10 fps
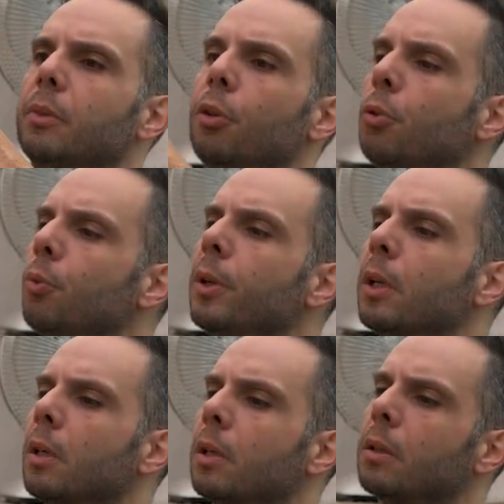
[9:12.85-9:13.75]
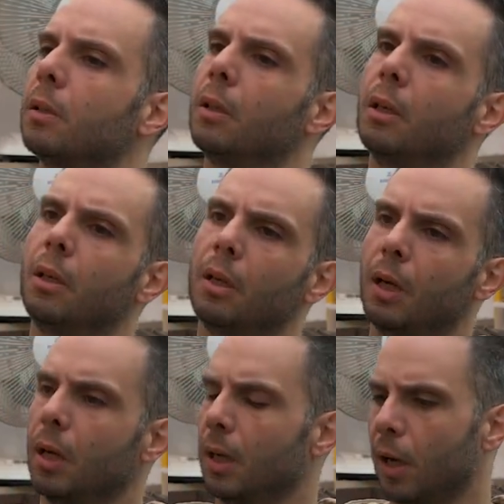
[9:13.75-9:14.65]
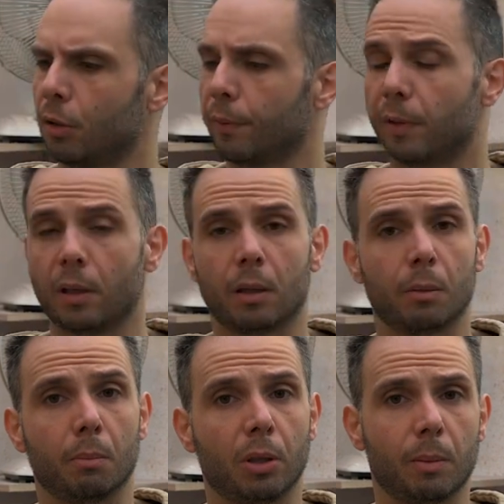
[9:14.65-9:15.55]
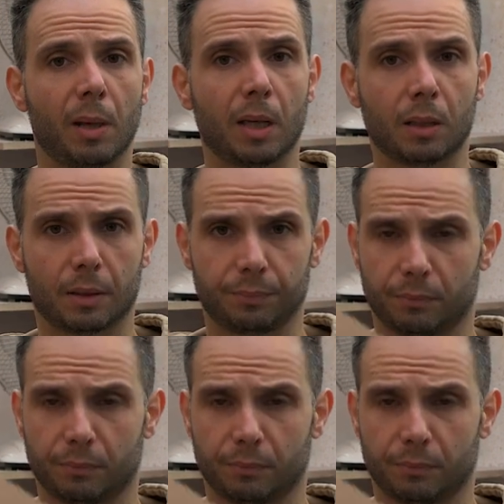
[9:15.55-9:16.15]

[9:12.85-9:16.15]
gluing kind of a body blank,